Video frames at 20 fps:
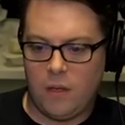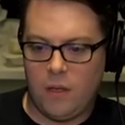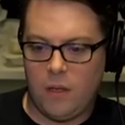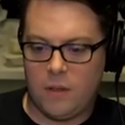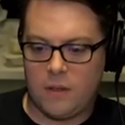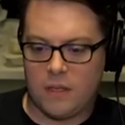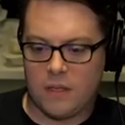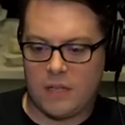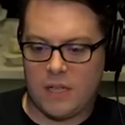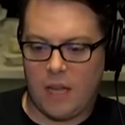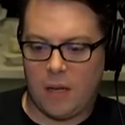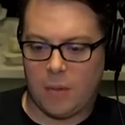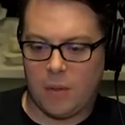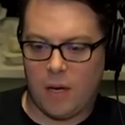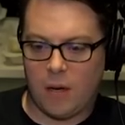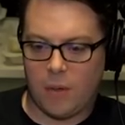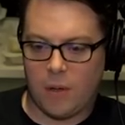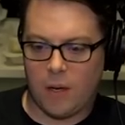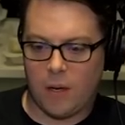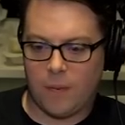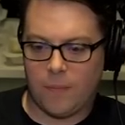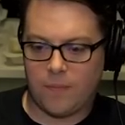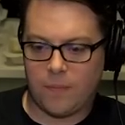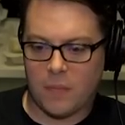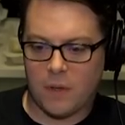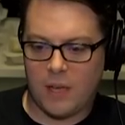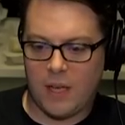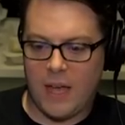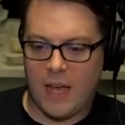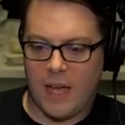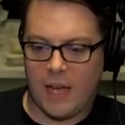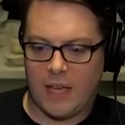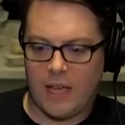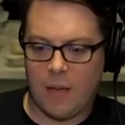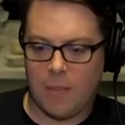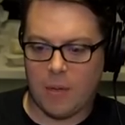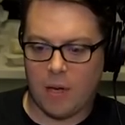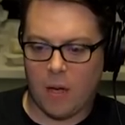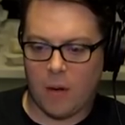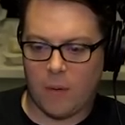Using his table. There we go. Yeah,
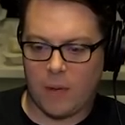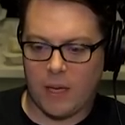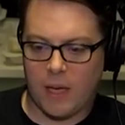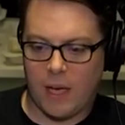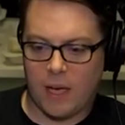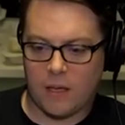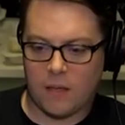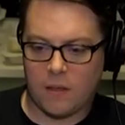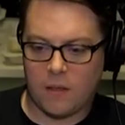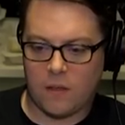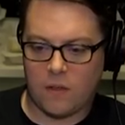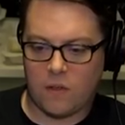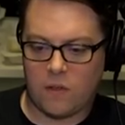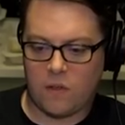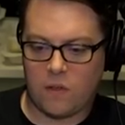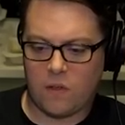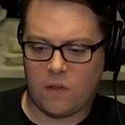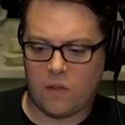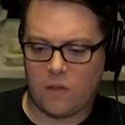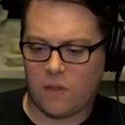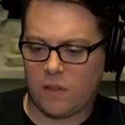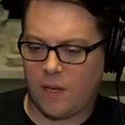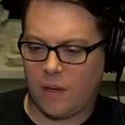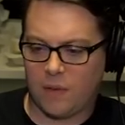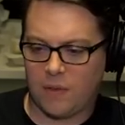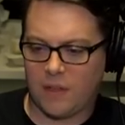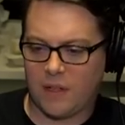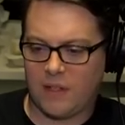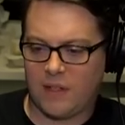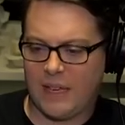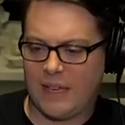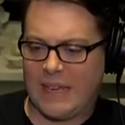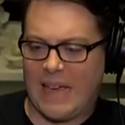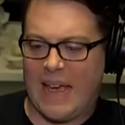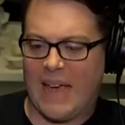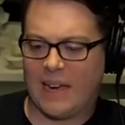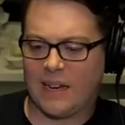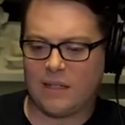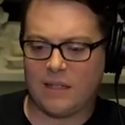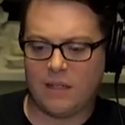keep it going, Cactus. I was going to say
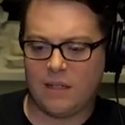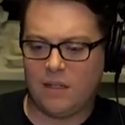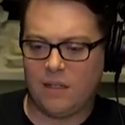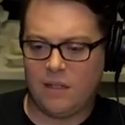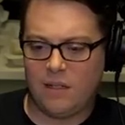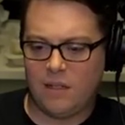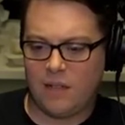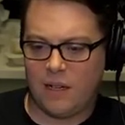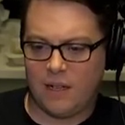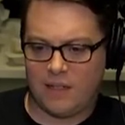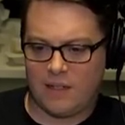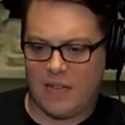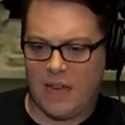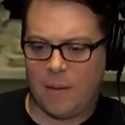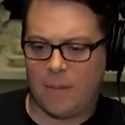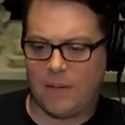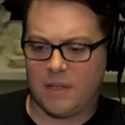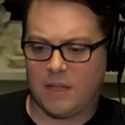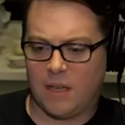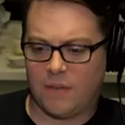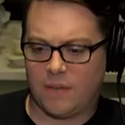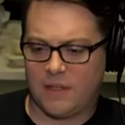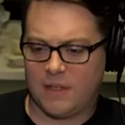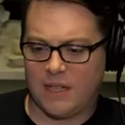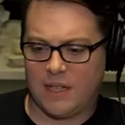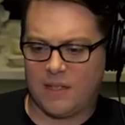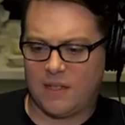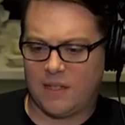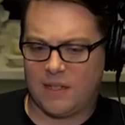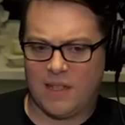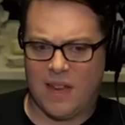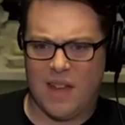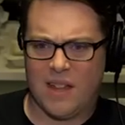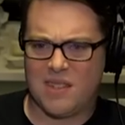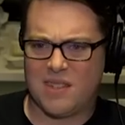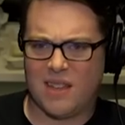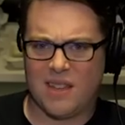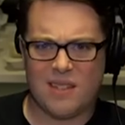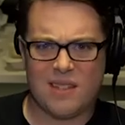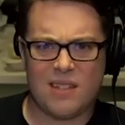cat, Like I stopped myself because that's just
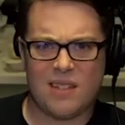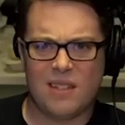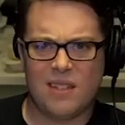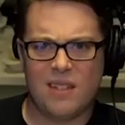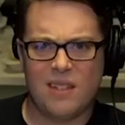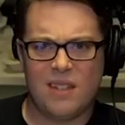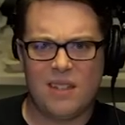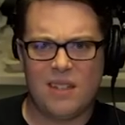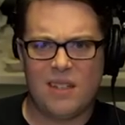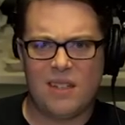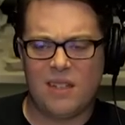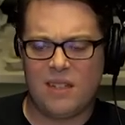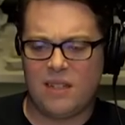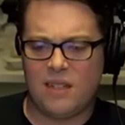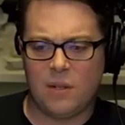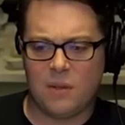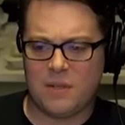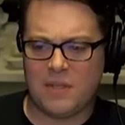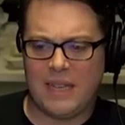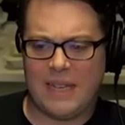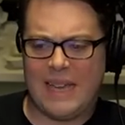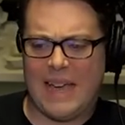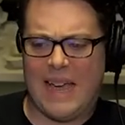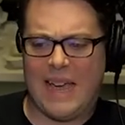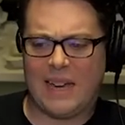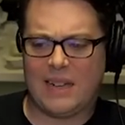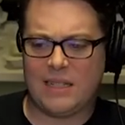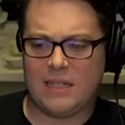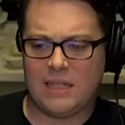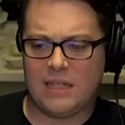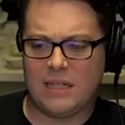nonsense. Don't say cat.